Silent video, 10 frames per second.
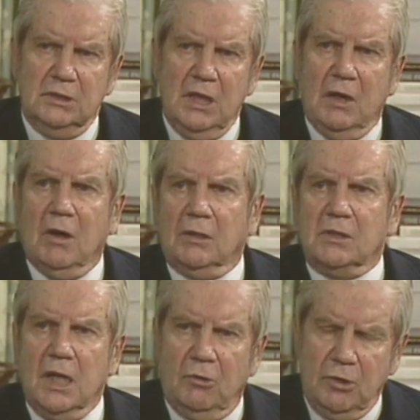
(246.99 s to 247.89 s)

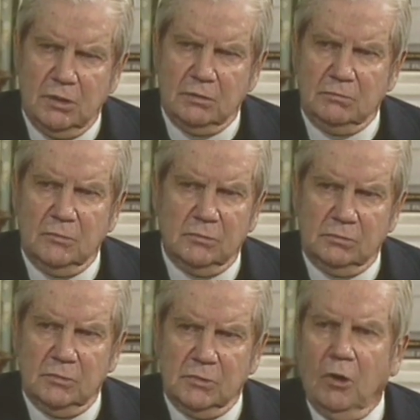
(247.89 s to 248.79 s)
egalitarian,
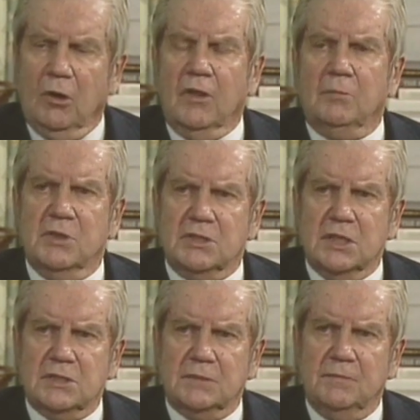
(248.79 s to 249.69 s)
all of that
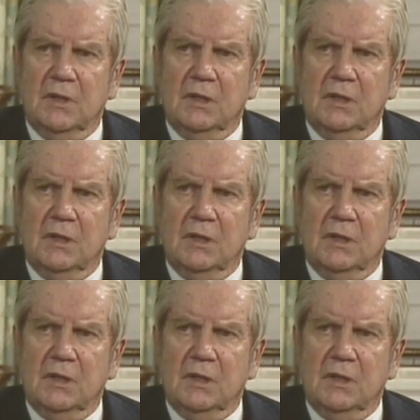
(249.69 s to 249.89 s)
business,